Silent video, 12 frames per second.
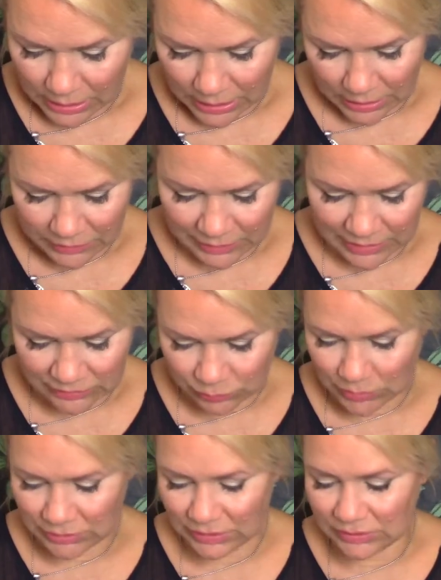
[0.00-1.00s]
And the last
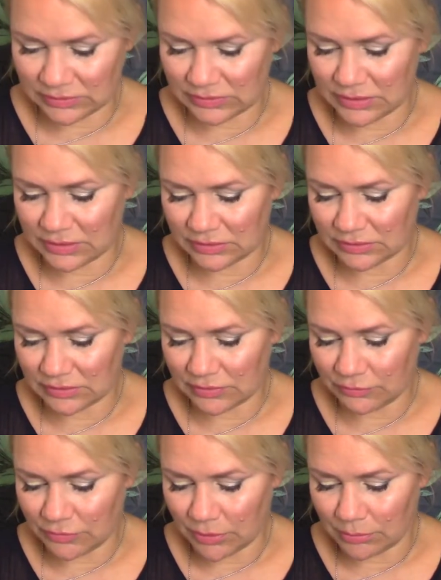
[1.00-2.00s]
one is this
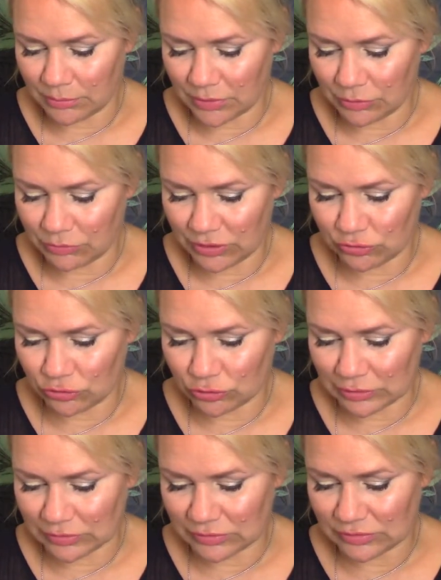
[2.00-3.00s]
from
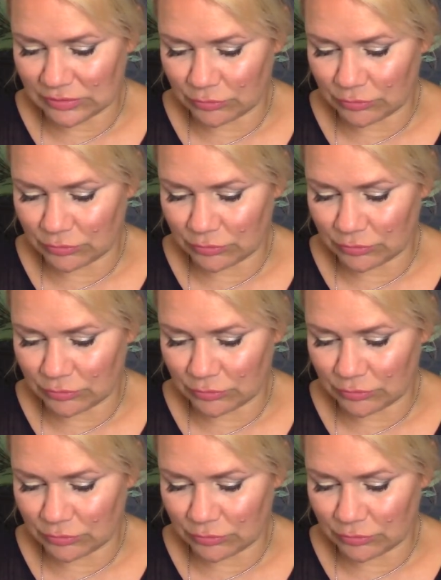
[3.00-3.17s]
Rituals.